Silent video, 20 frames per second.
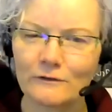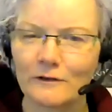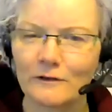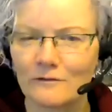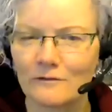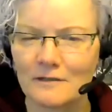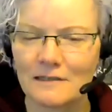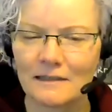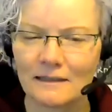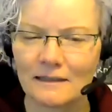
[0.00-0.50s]
And
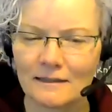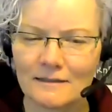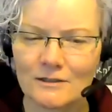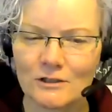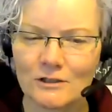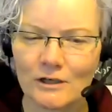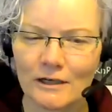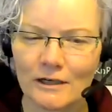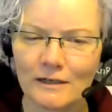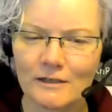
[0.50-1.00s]
obviously that's
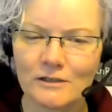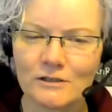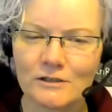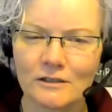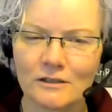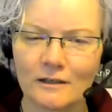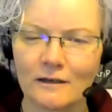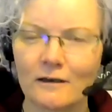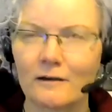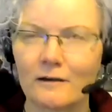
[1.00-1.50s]
changed
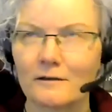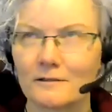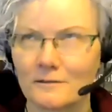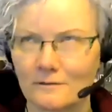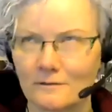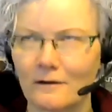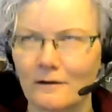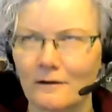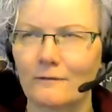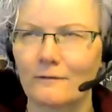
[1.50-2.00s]
a
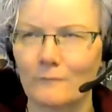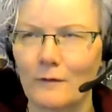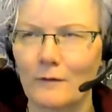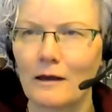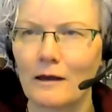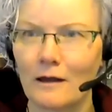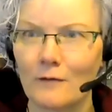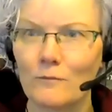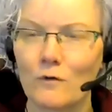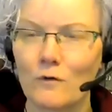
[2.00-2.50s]

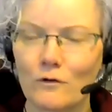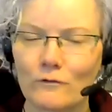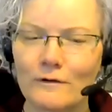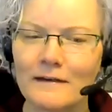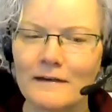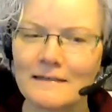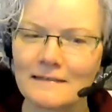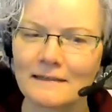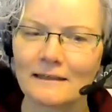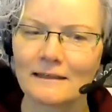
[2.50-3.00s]
lot more
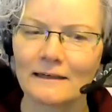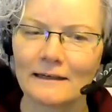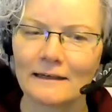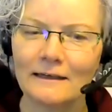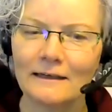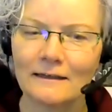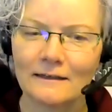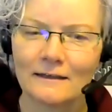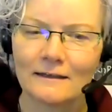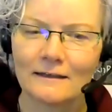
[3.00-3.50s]

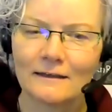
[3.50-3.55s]
recently.